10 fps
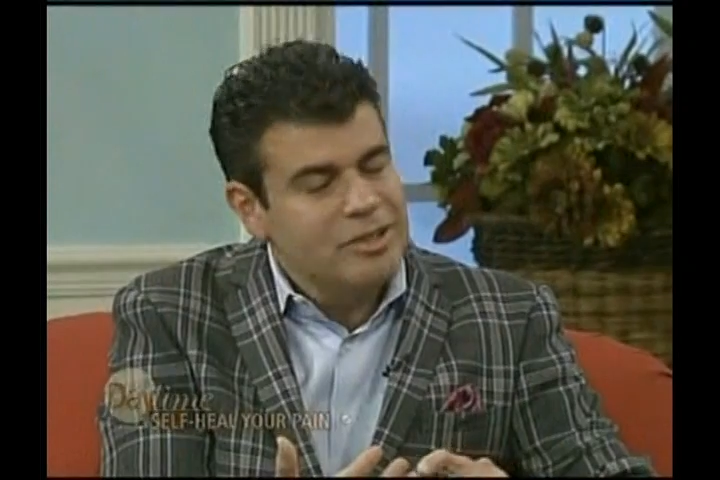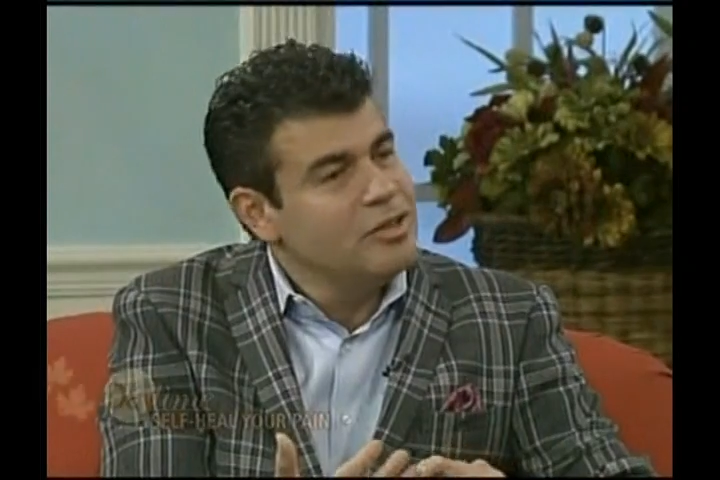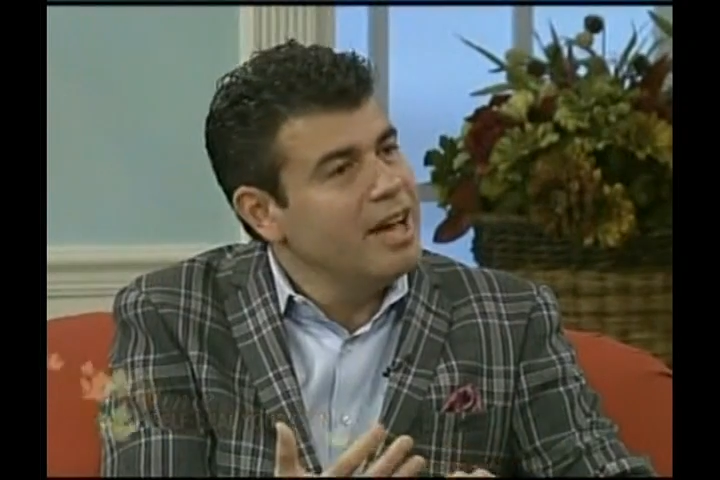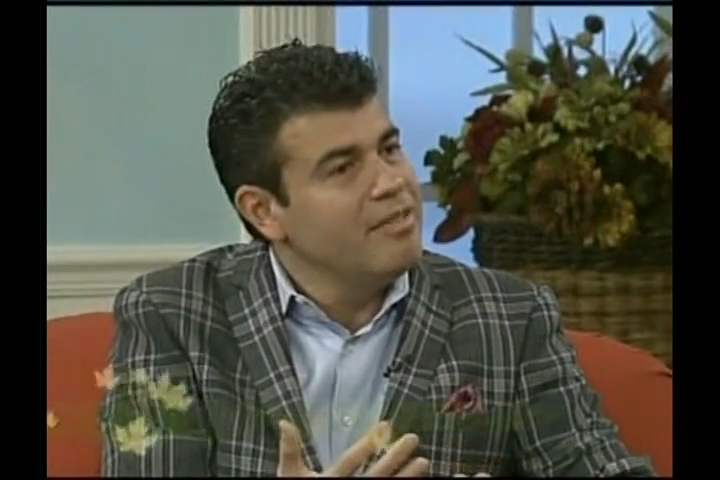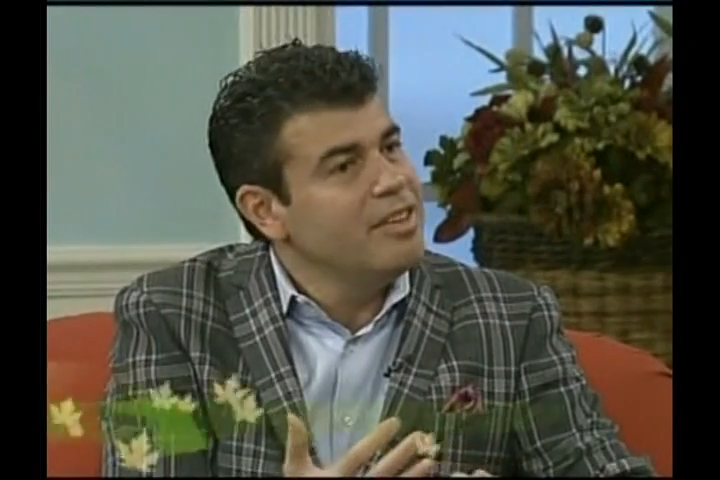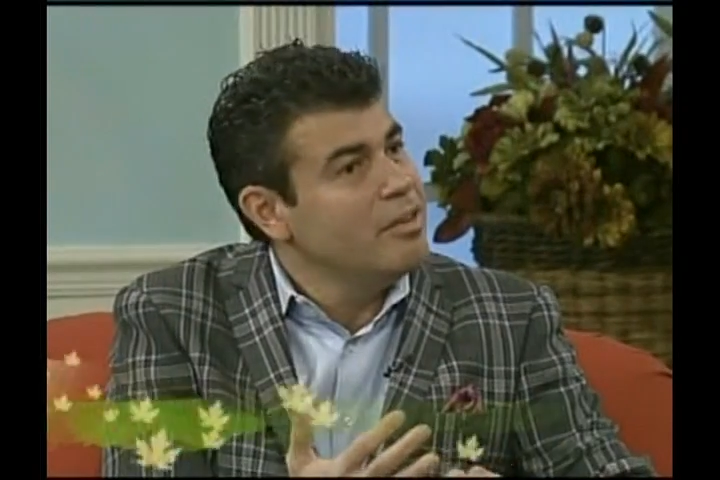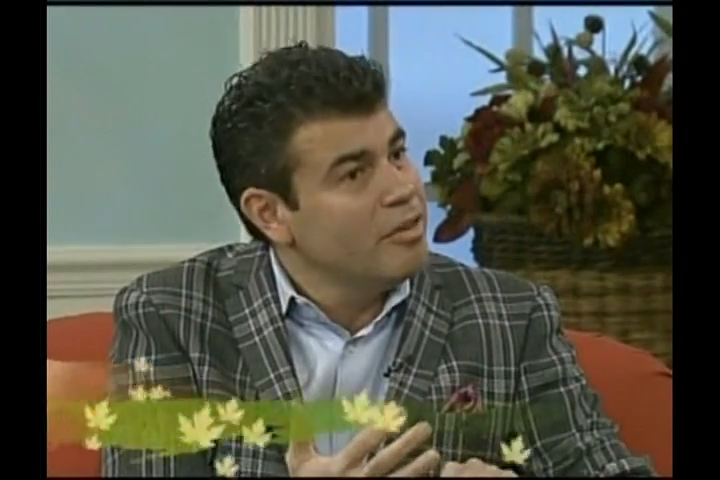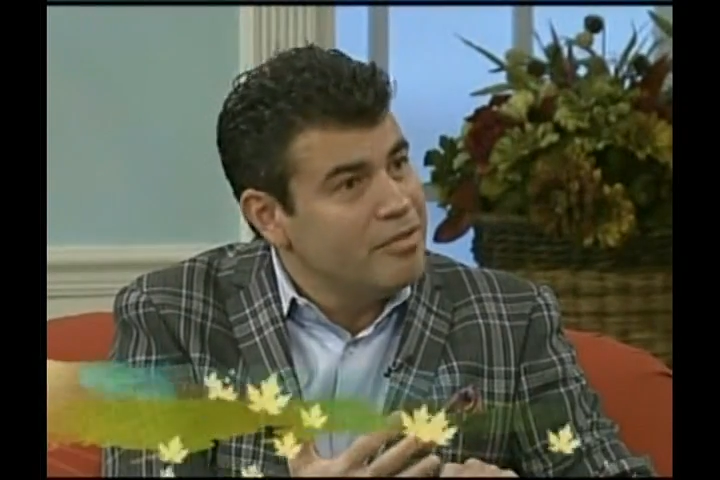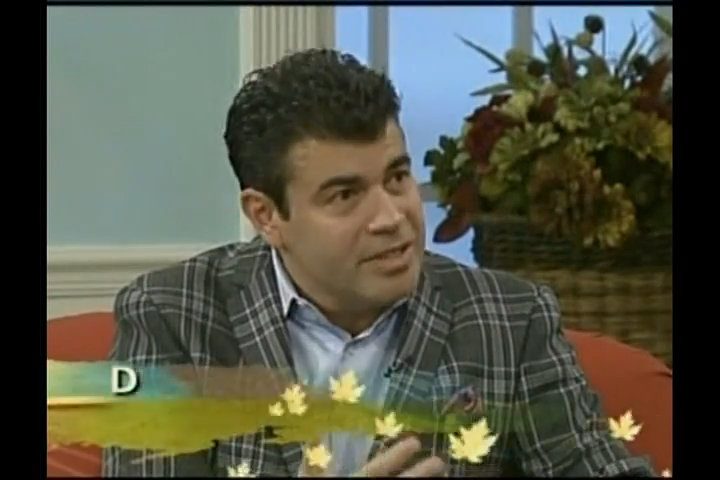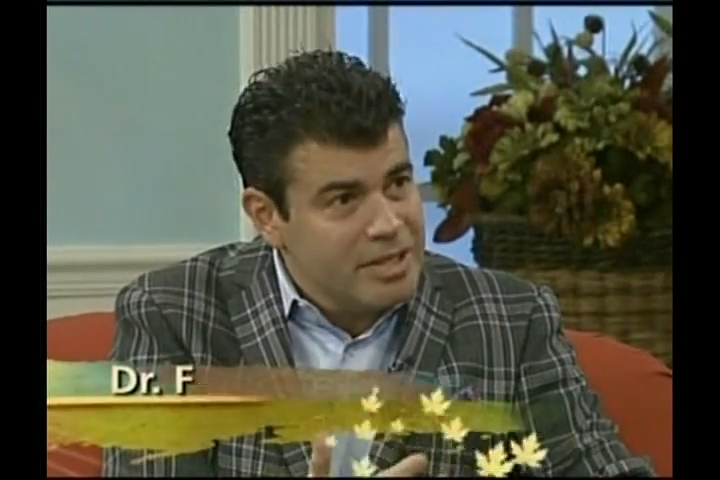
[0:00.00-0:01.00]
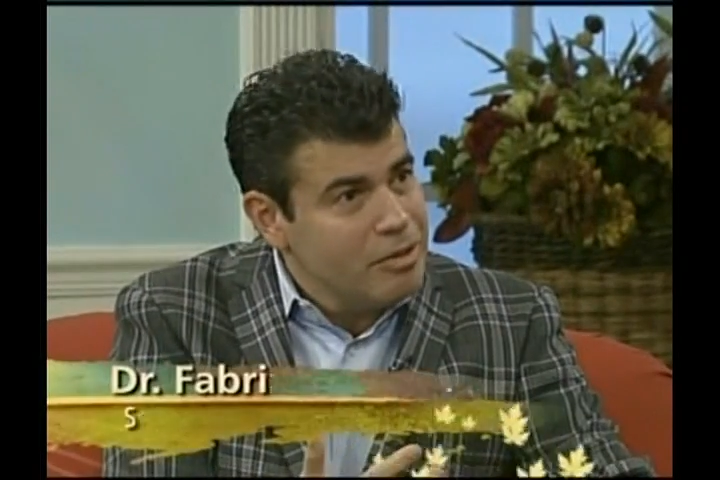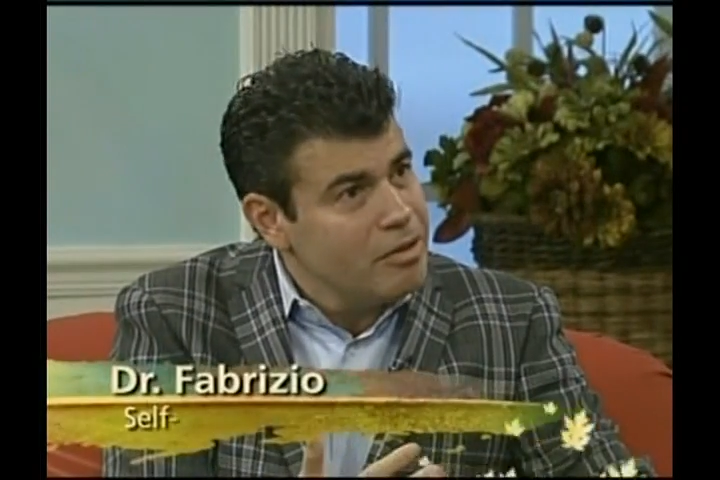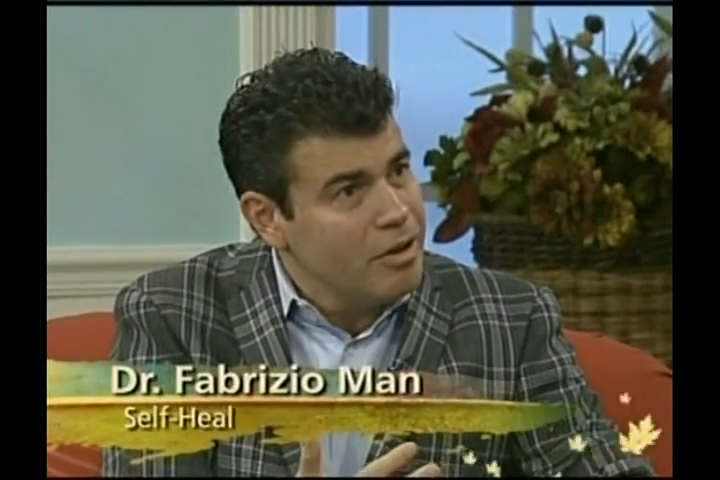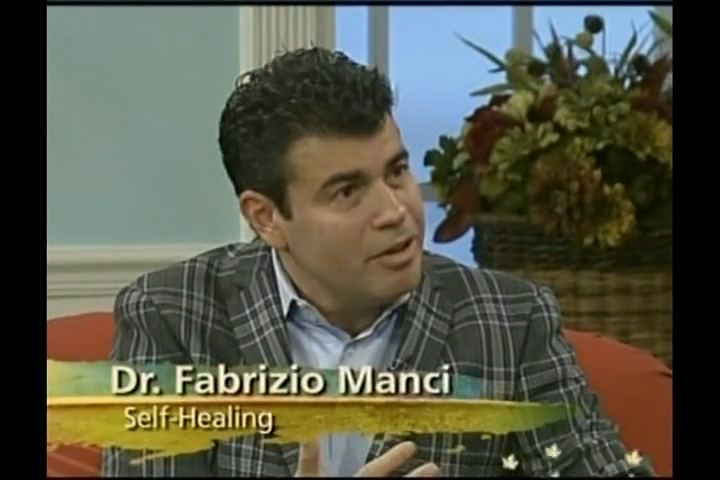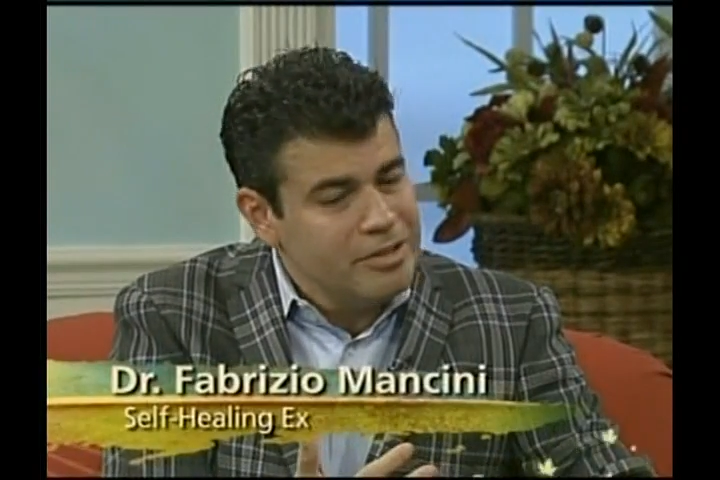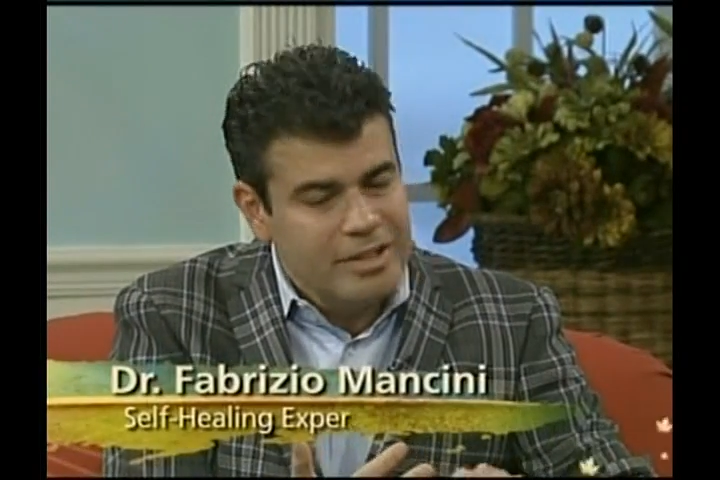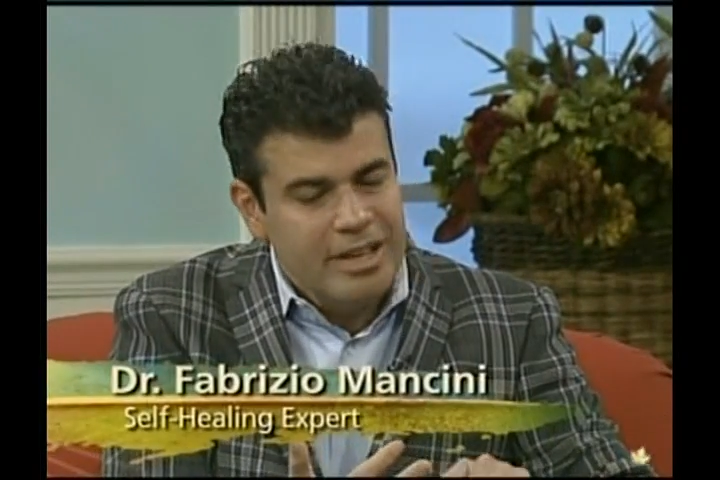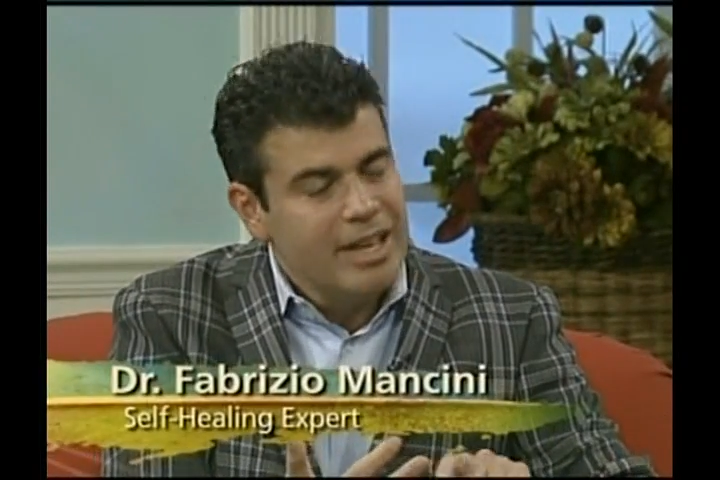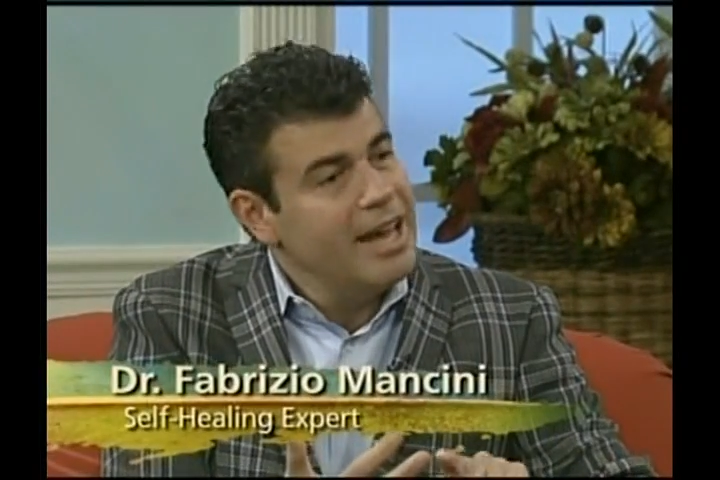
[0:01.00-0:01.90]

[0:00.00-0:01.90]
is you have either a physical cause,